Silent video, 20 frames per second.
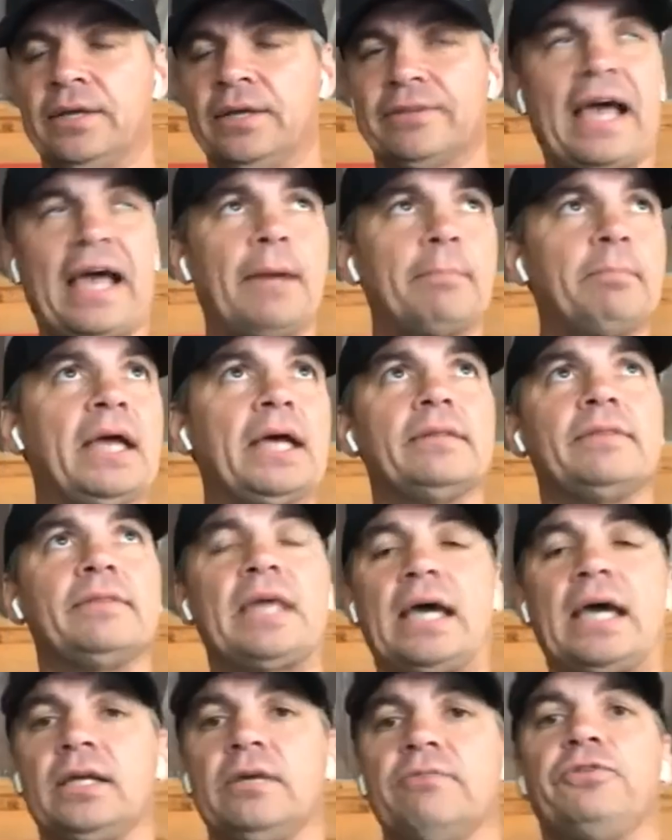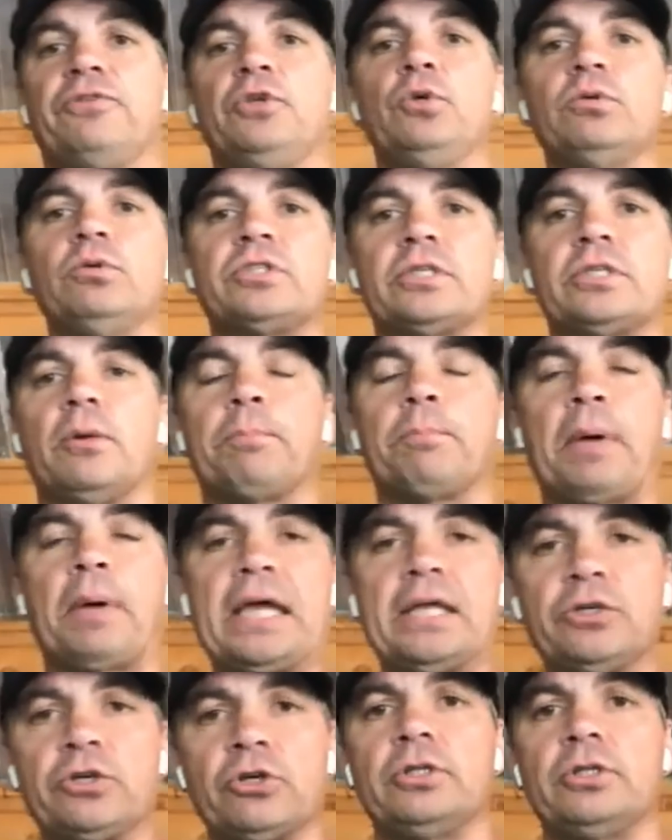that meant that if you still
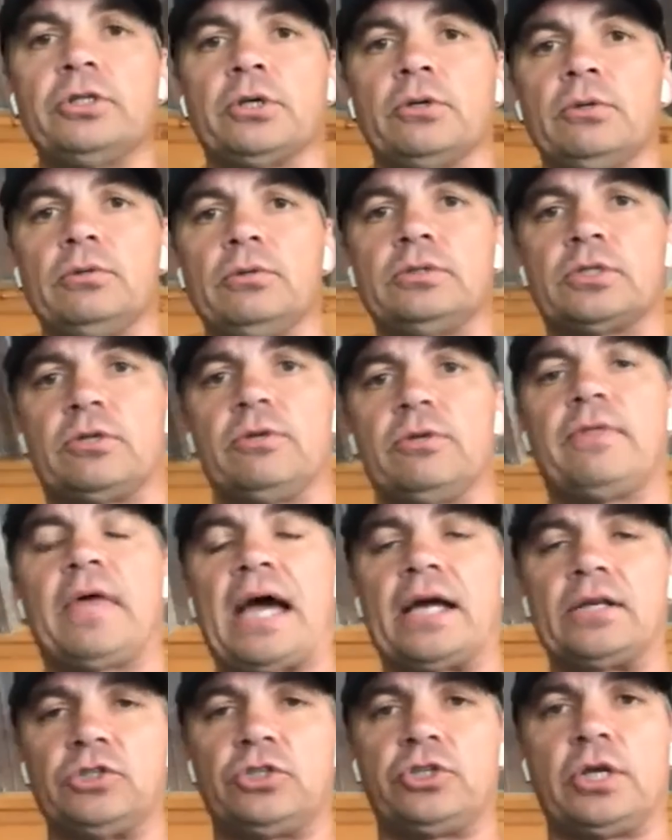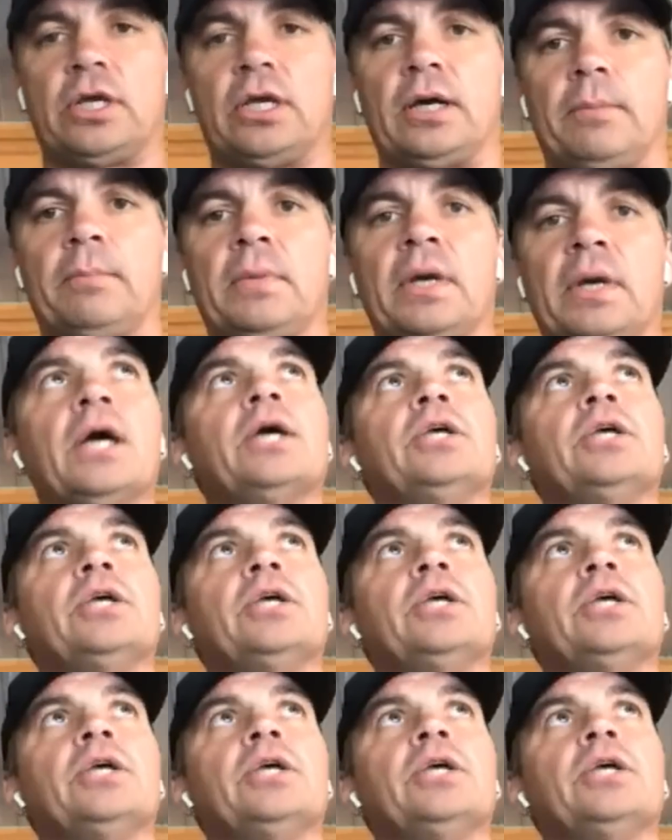paid your dues to that gym,